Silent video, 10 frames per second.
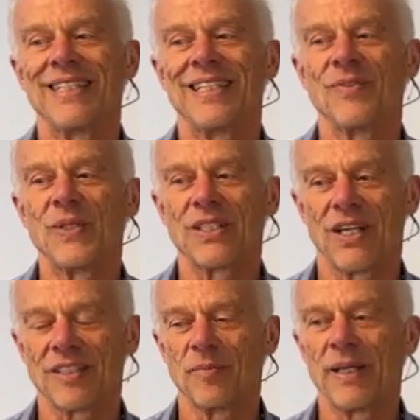and we
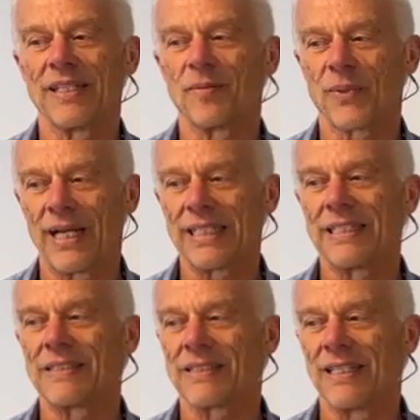talked about the
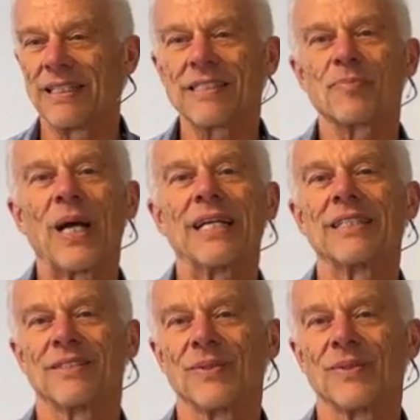practice. And this practice